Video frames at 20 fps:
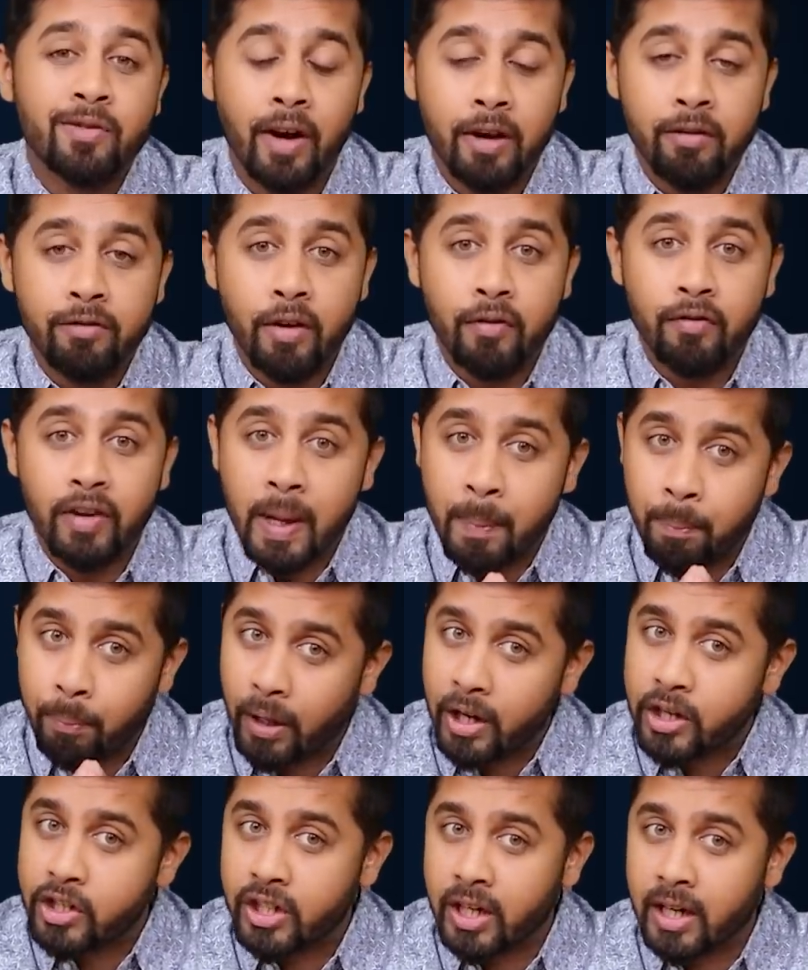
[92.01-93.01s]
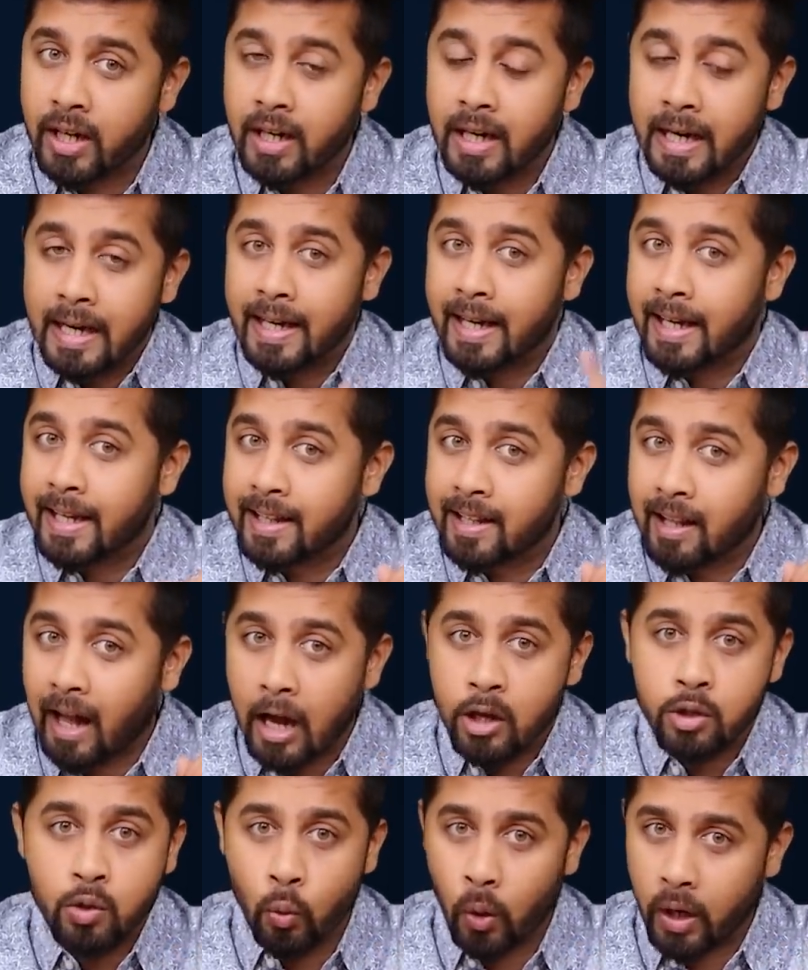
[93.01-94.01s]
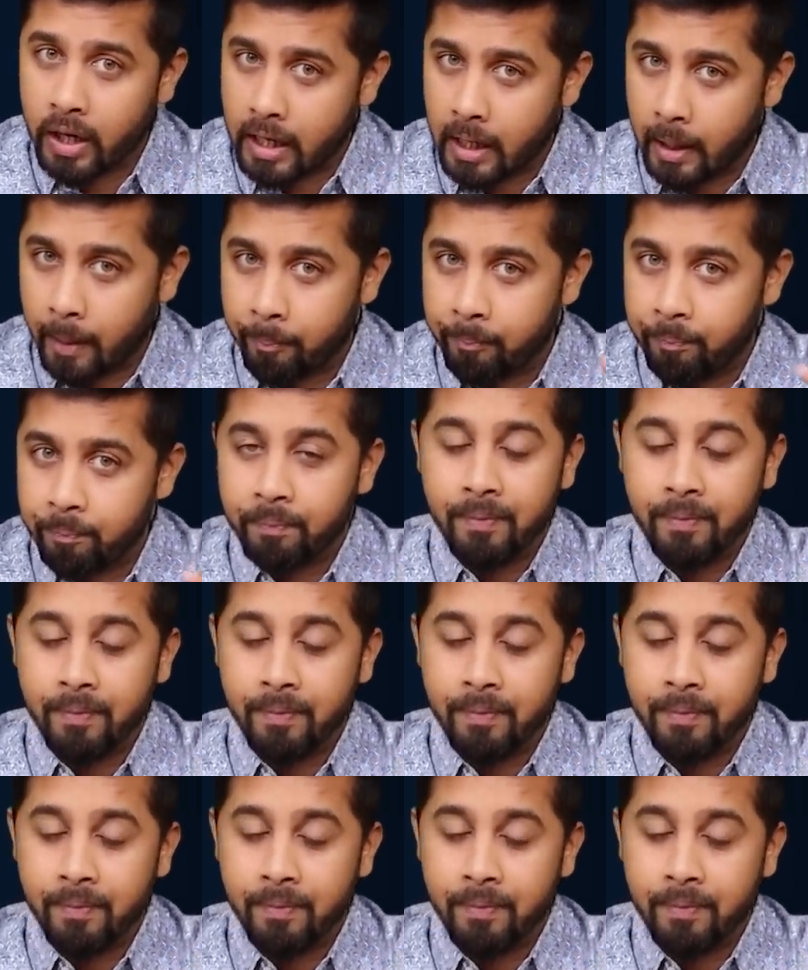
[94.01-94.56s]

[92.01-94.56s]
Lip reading: 150 per share in last 1 year